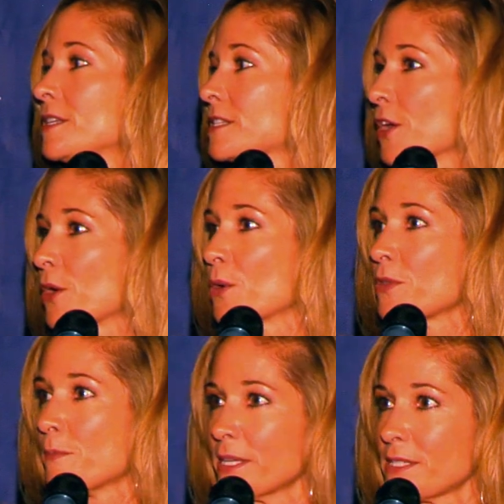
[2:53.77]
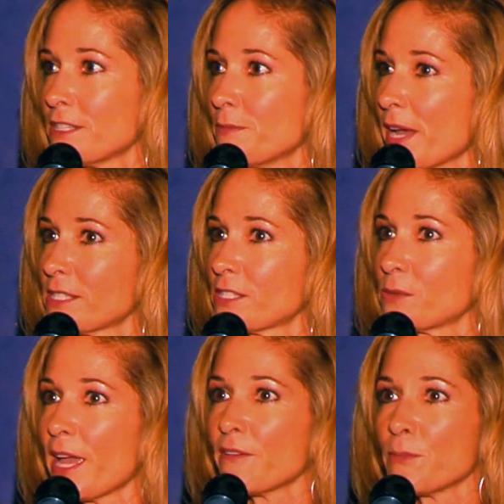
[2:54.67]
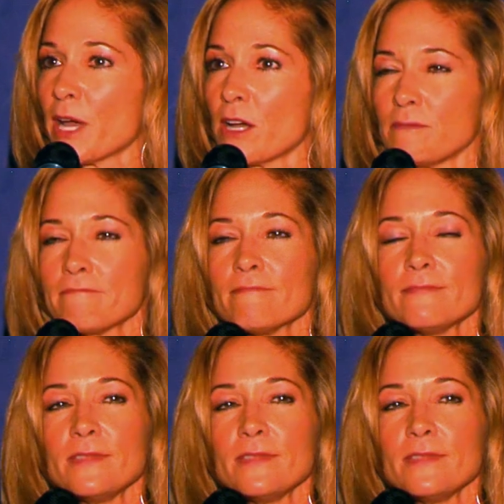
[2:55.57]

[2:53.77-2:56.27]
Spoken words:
So the best of the best. We have about